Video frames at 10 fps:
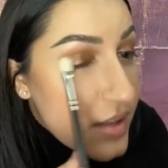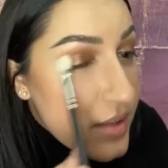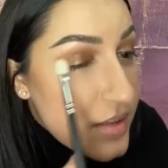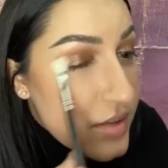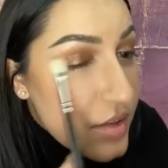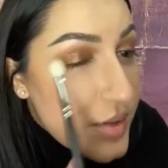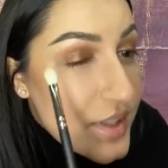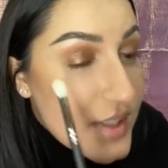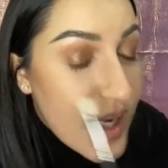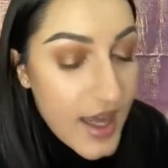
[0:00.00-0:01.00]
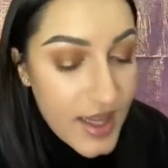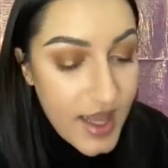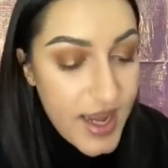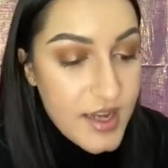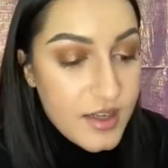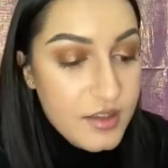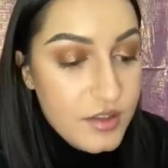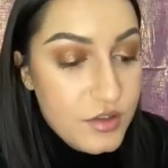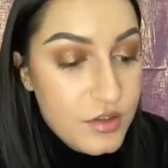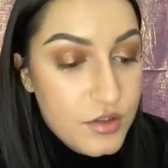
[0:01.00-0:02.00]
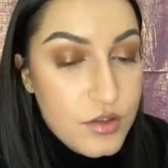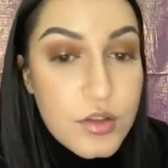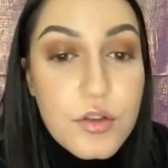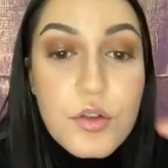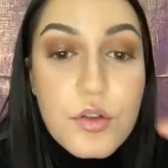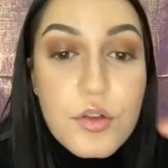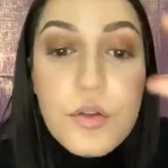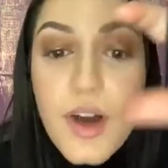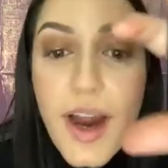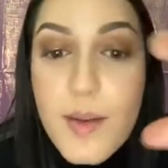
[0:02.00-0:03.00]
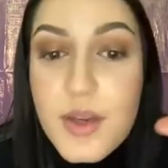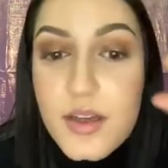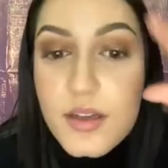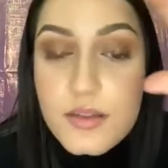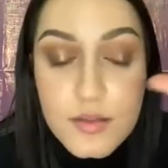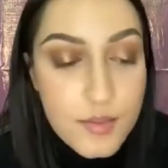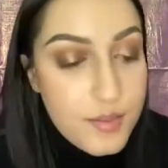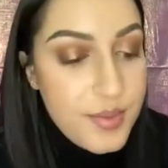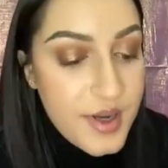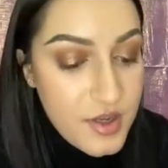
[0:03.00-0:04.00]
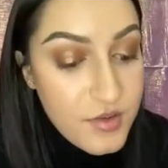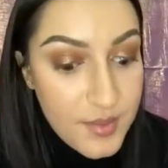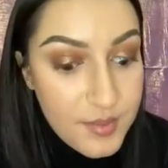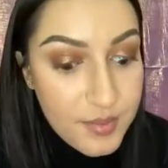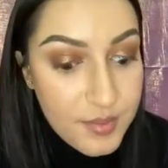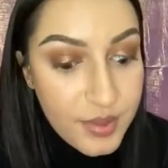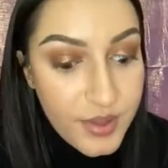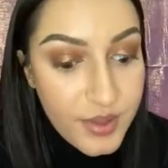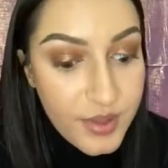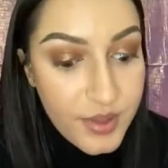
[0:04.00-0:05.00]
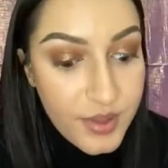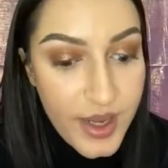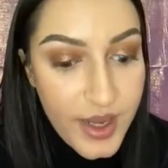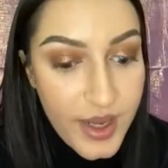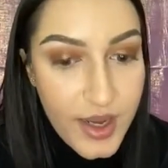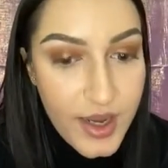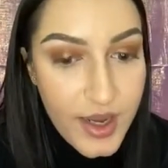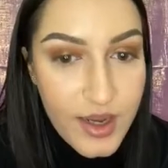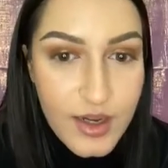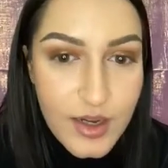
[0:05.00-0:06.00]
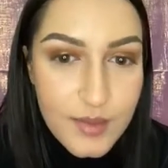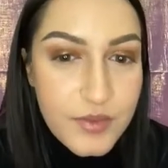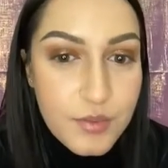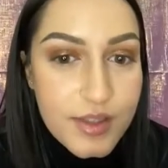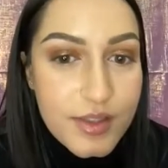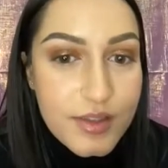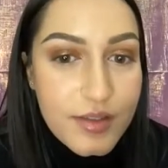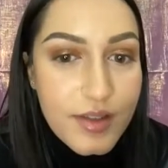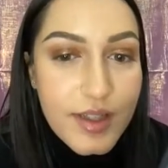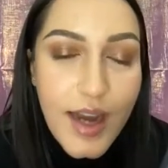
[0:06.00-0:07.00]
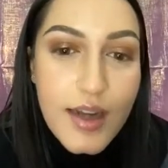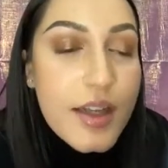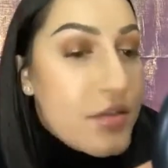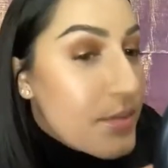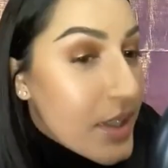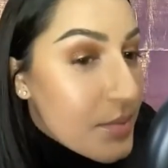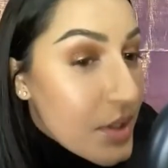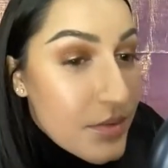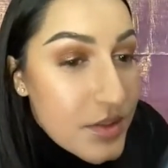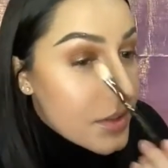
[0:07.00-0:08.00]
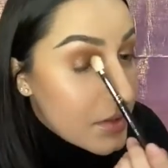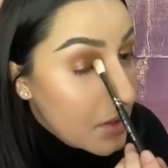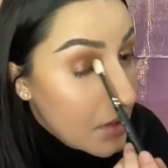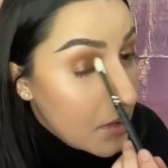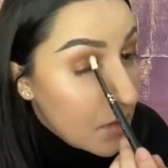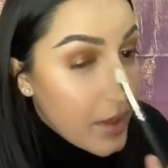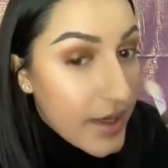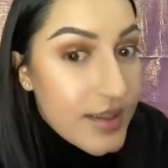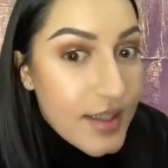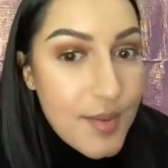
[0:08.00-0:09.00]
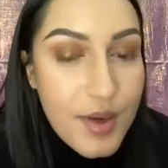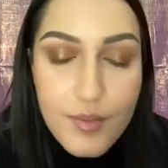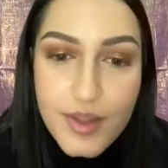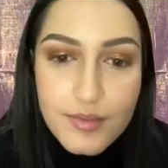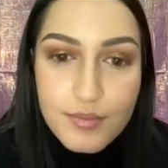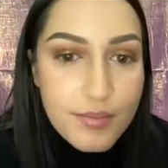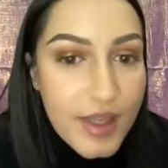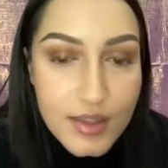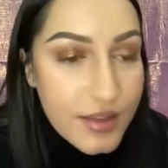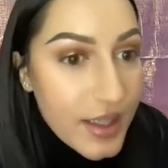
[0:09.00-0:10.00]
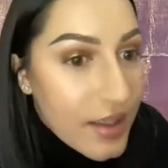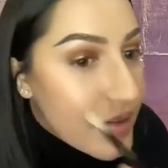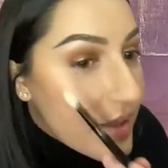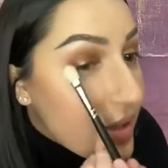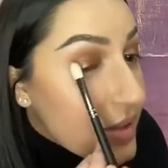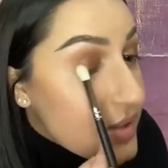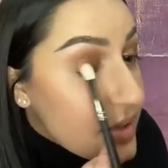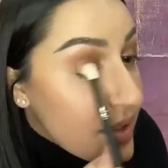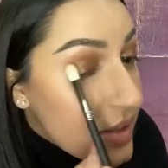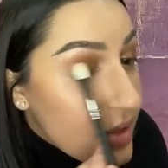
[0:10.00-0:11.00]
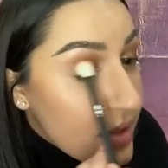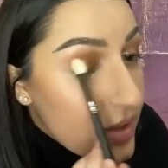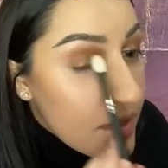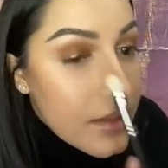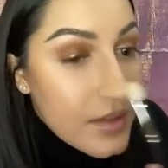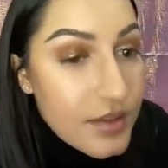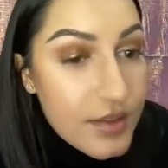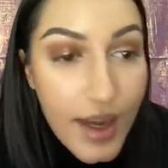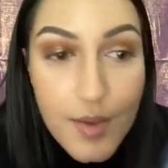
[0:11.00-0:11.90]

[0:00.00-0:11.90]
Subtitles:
So it's not like too grabby, but you can play it up if you want to. I kind of like those medium tones to just kind of slap on with basically anything, honestly. So yeah.